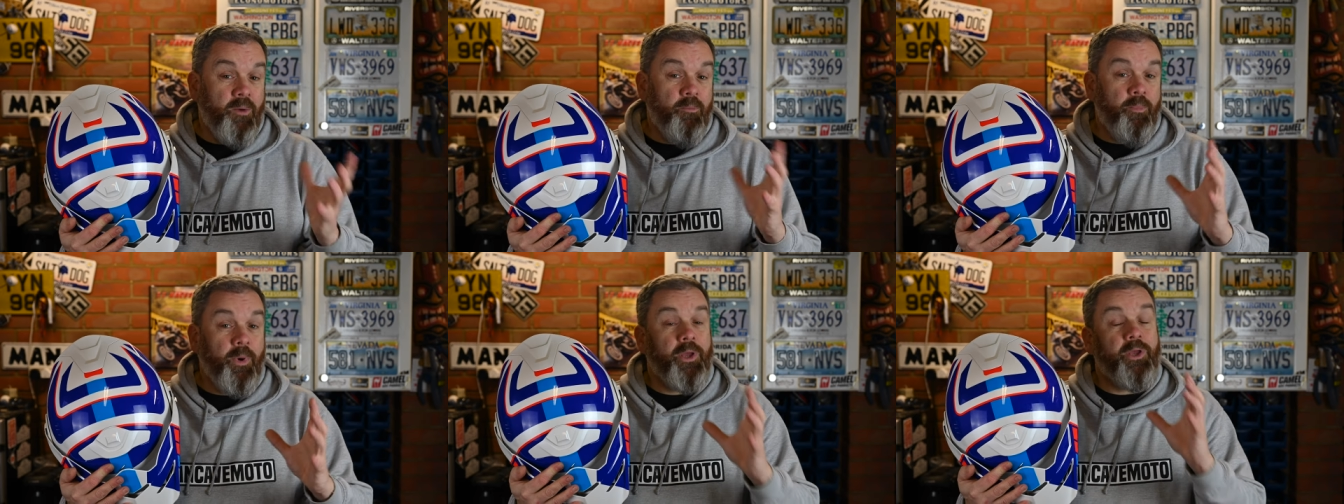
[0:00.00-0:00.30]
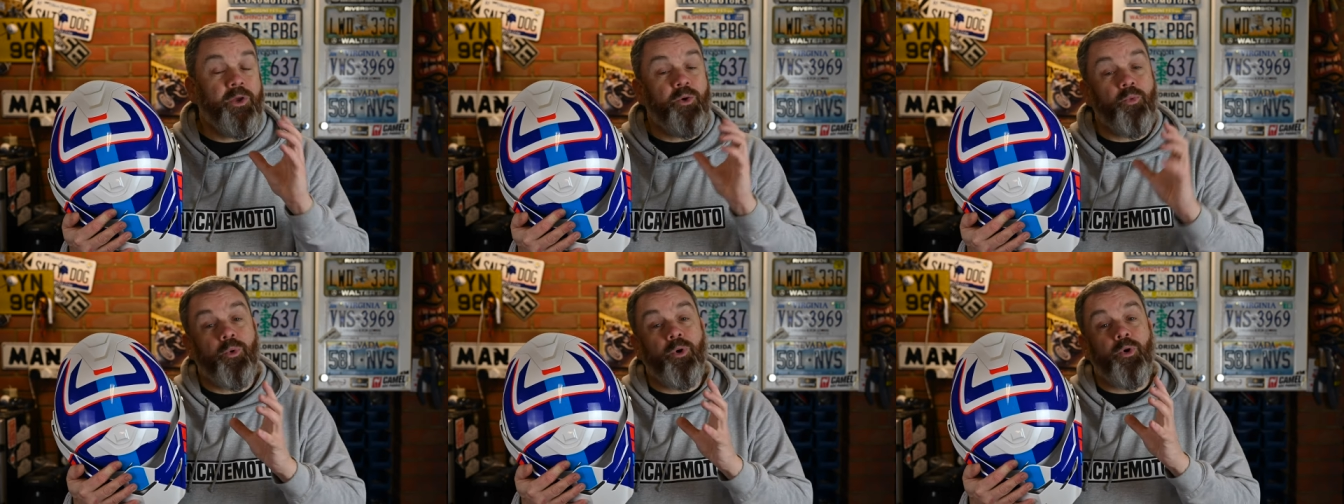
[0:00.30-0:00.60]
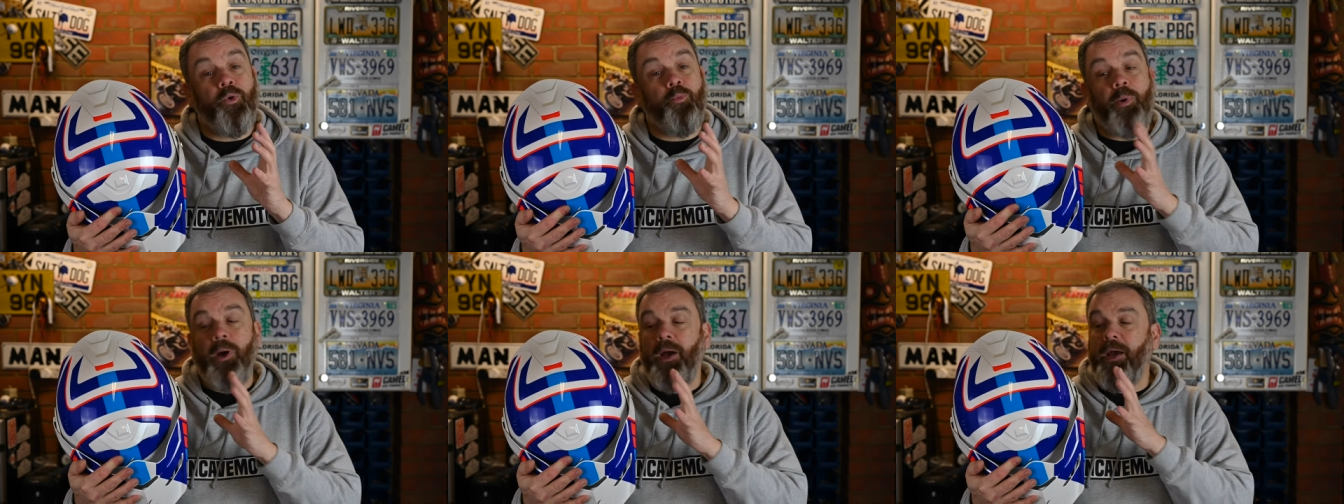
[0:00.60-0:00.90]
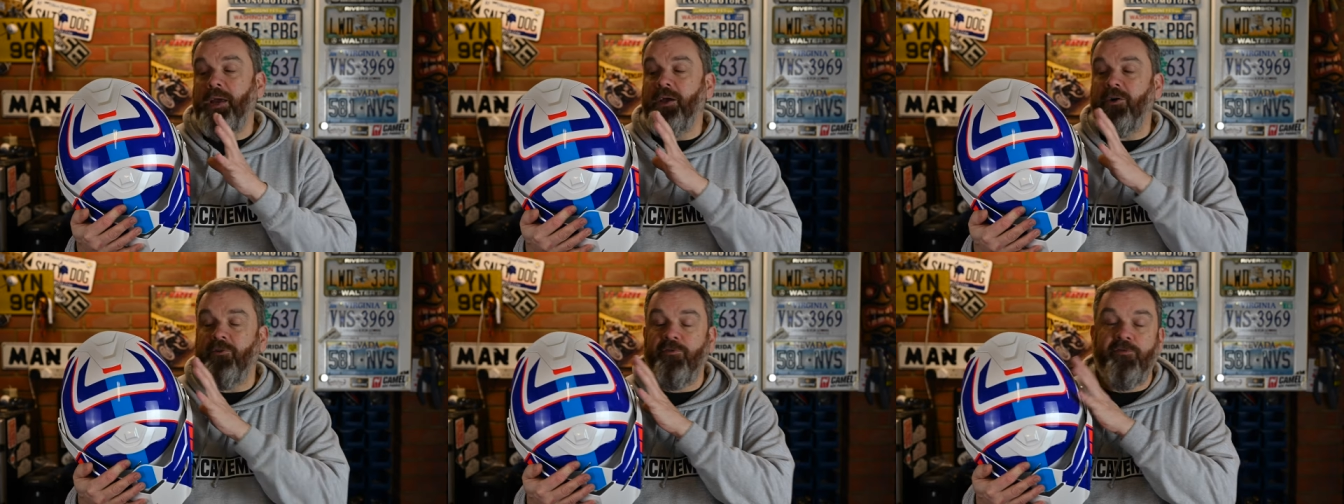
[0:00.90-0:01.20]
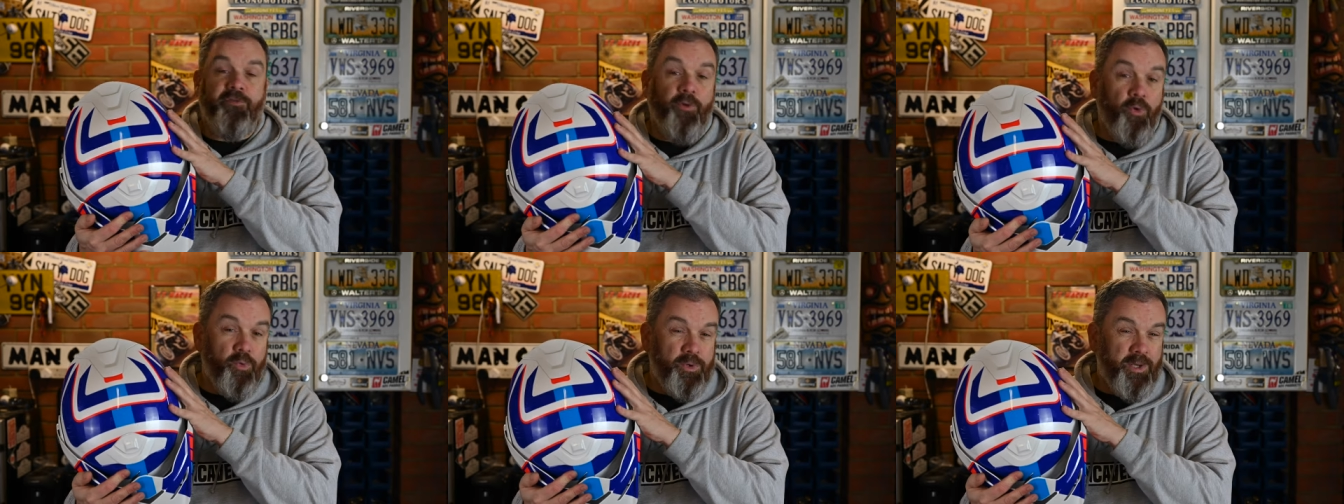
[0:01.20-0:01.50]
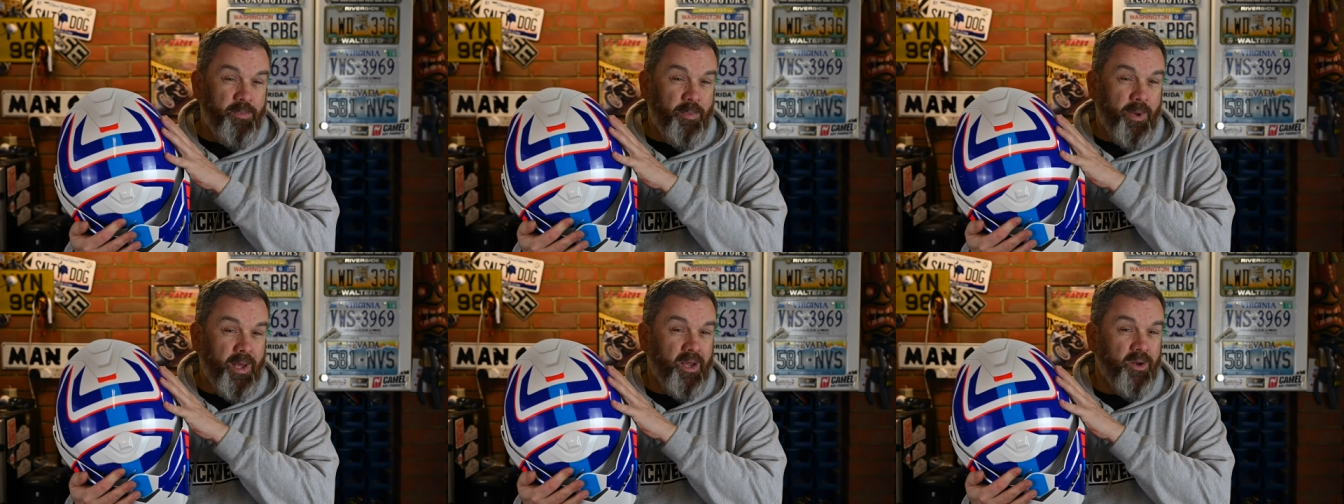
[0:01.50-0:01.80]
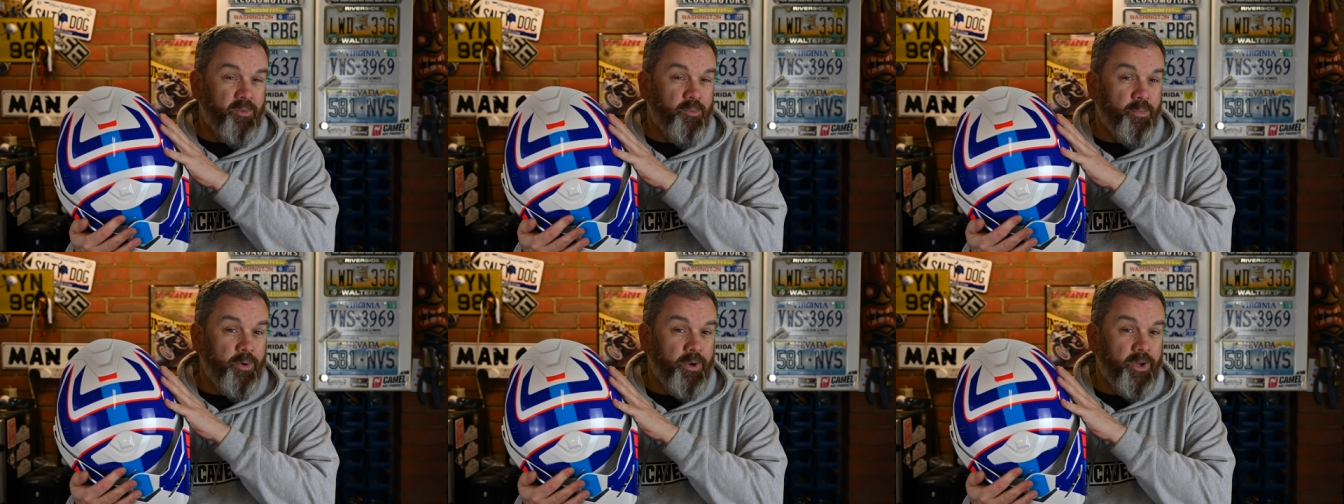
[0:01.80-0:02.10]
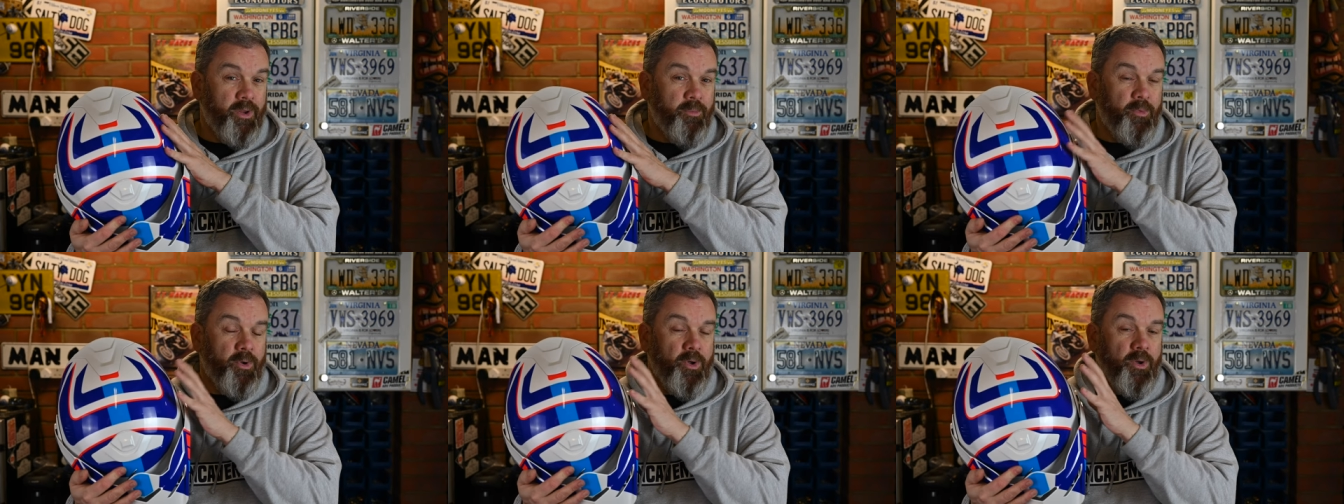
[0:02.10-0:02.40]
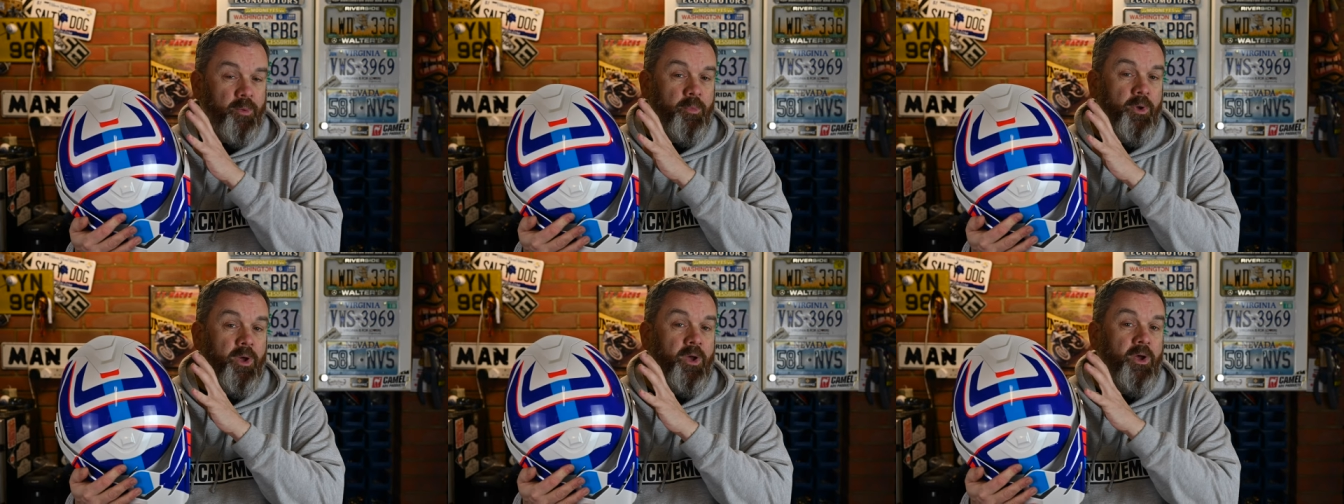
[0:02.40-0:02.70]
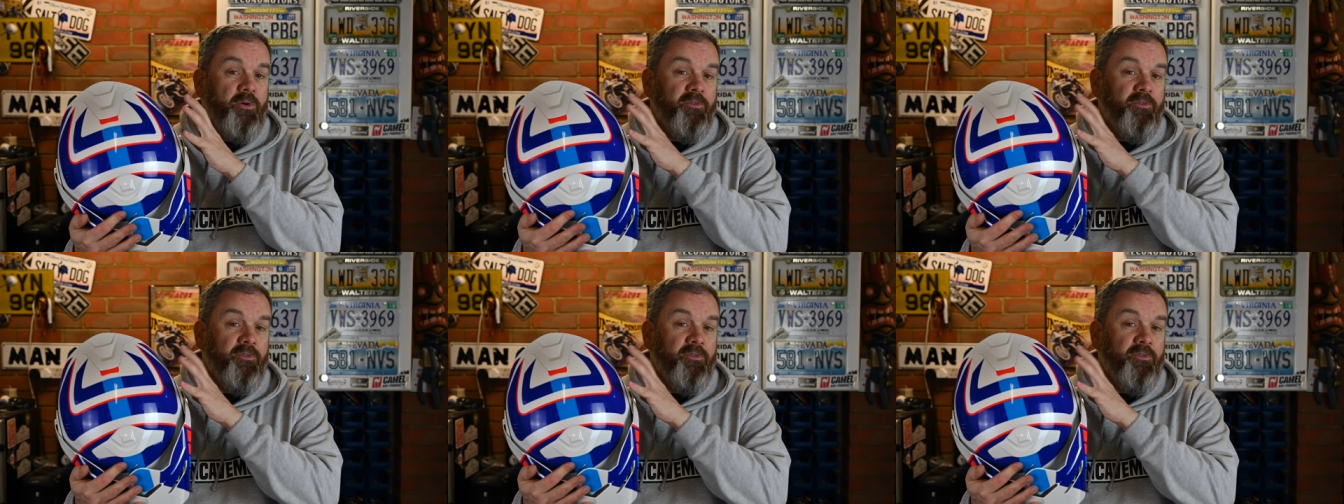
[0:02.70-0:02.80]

but you will pay a £40 premium